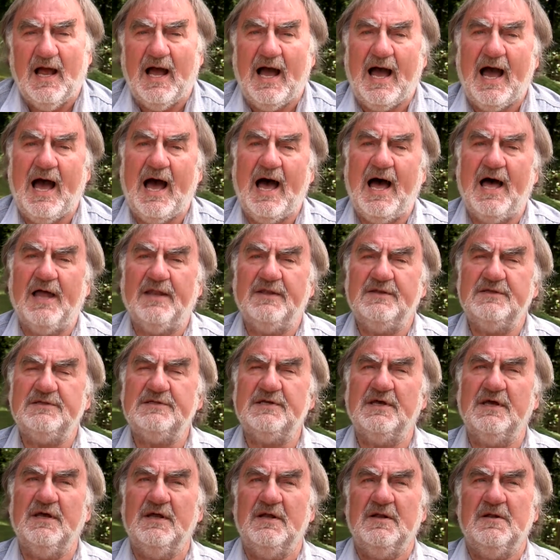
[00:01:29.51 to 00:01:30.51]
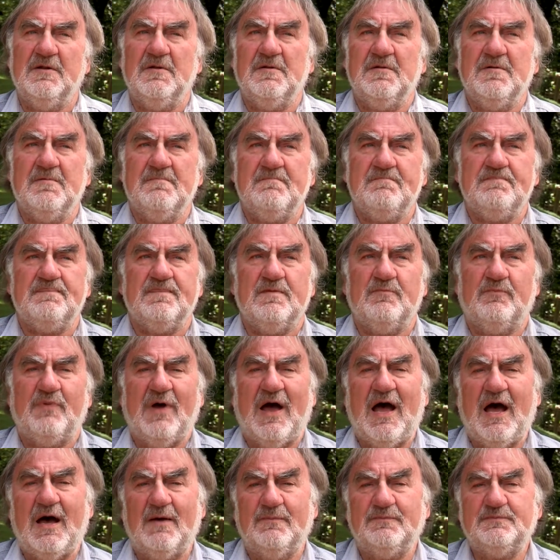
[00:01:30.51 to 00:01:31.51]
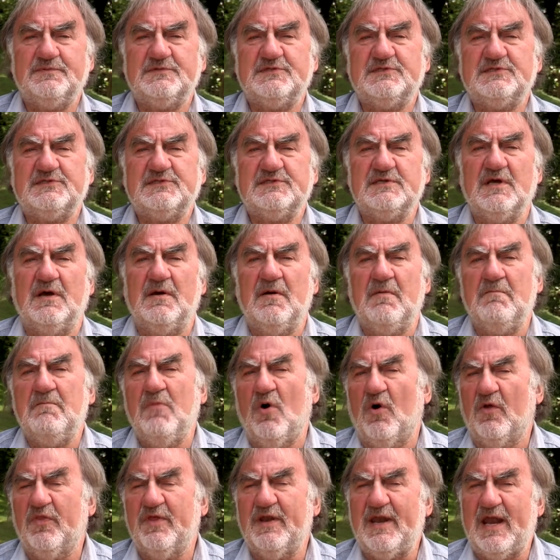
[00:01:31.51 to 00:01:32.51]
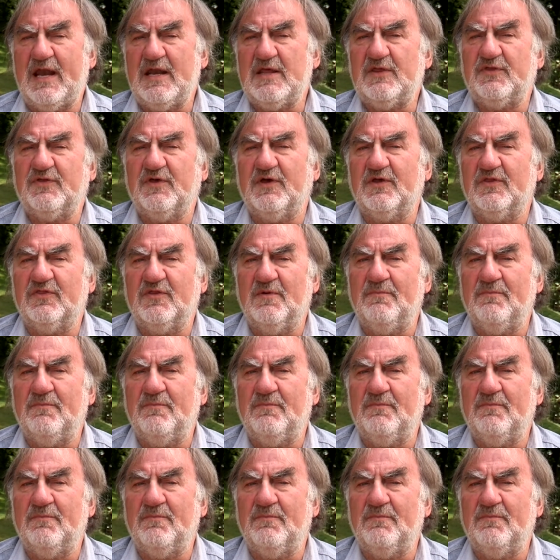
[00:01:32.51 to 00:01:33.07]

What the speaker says: And perhaps more than anything,